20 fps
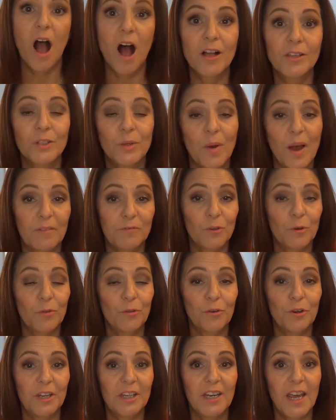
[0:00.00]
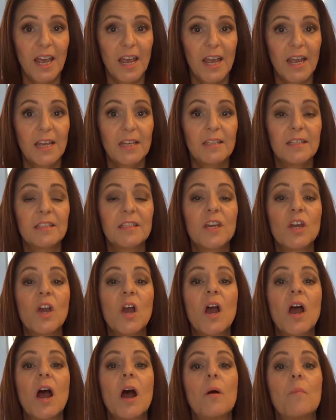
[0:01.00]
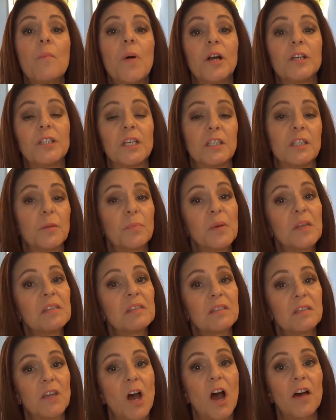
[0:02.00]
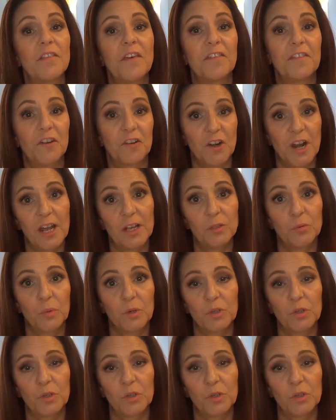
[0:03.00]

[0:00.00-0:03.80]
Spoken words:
Also, after 30 days, participants saw that their nails